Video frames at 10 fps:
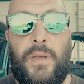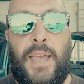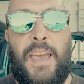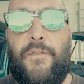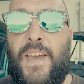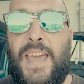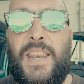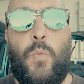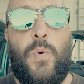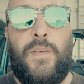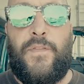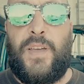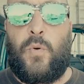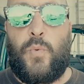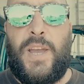A fan with
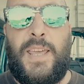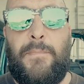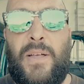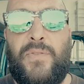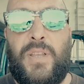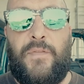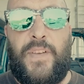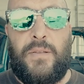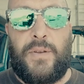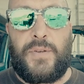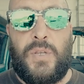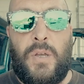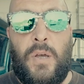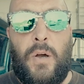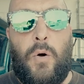already mounted filters,
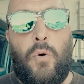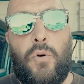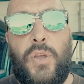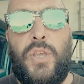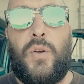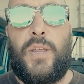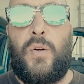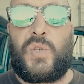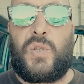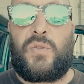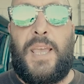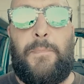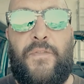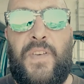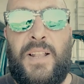or you can also tape
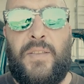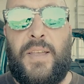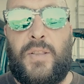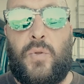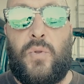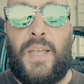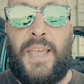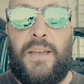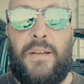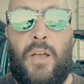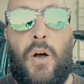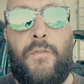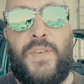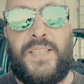a filter to the rear of the